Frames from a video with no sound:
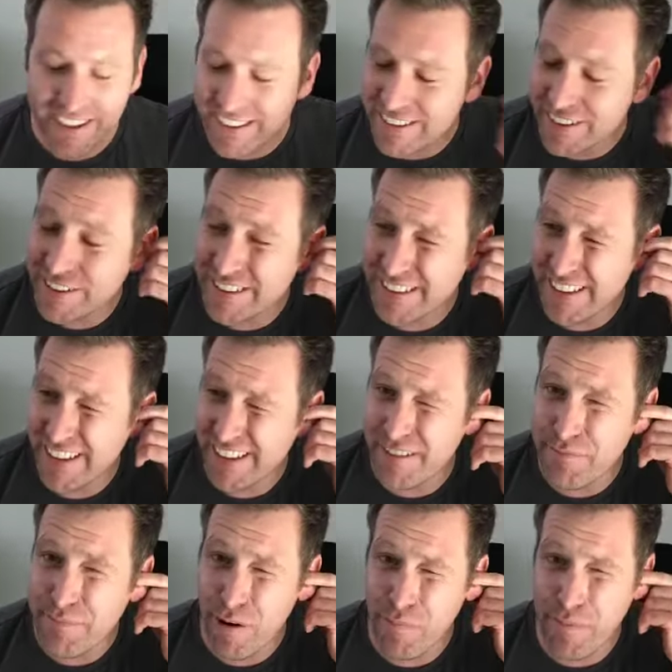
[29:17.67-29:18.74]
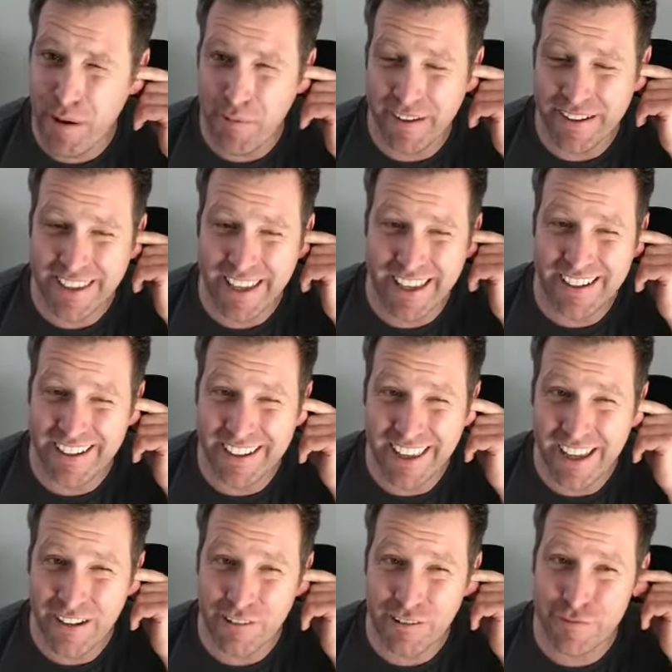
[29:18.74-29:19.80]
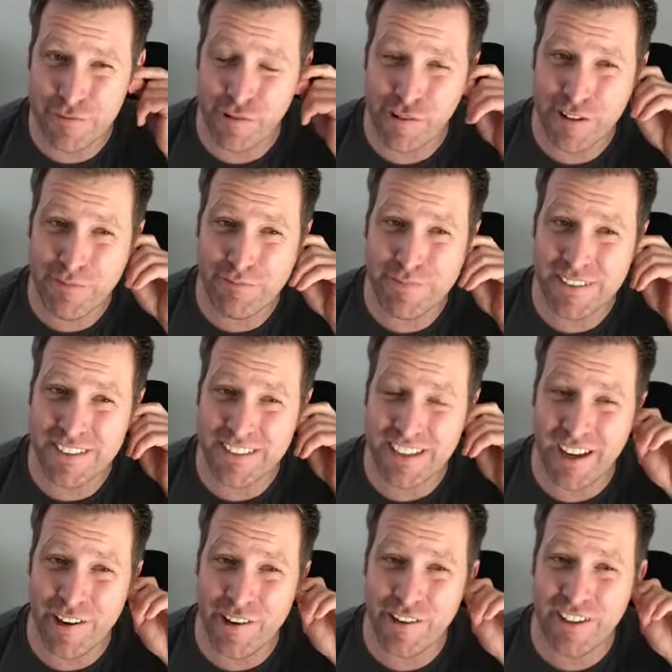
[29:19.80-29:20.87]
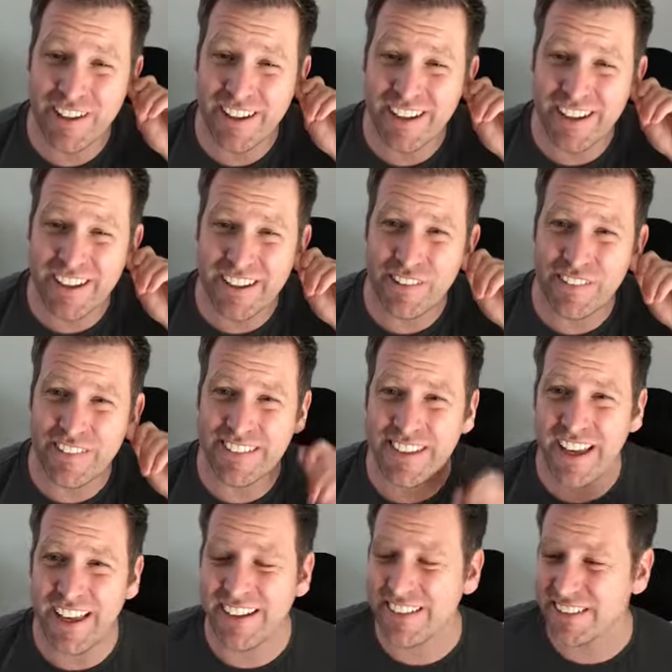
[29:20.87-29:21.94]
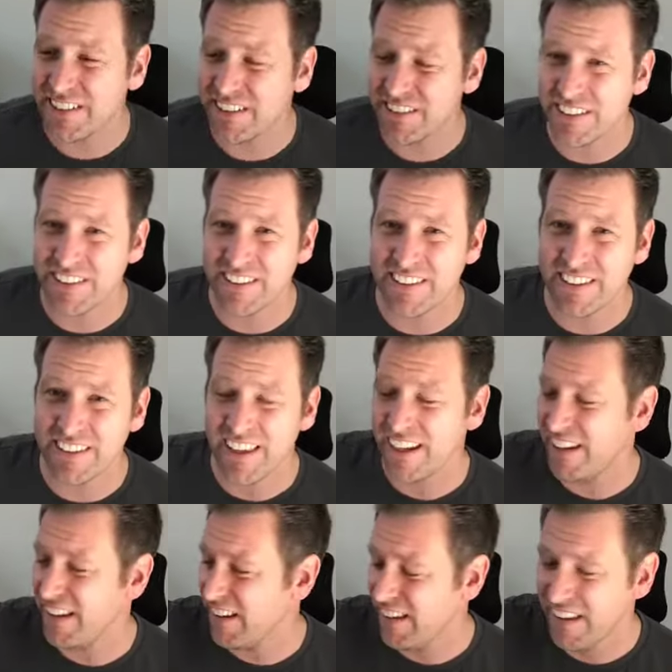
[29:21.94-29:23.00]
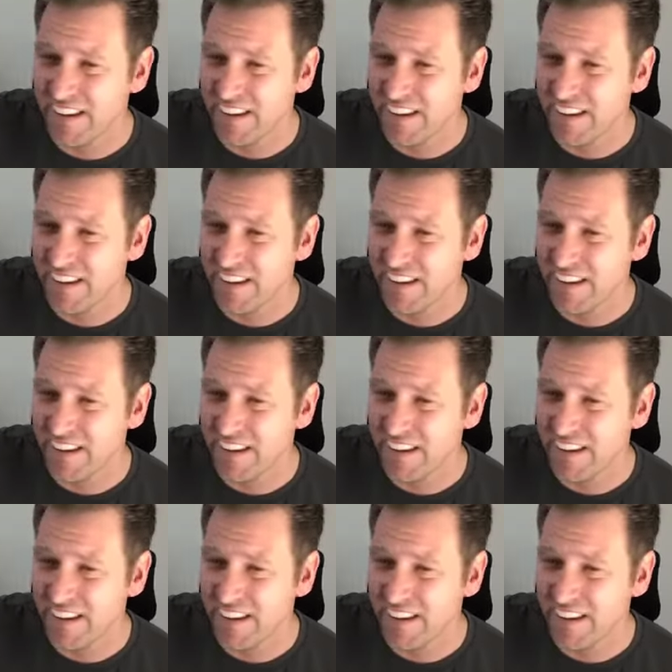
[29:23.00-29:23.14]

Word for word: and you see it pop up again and again on forums how you know the tenants are just the kind of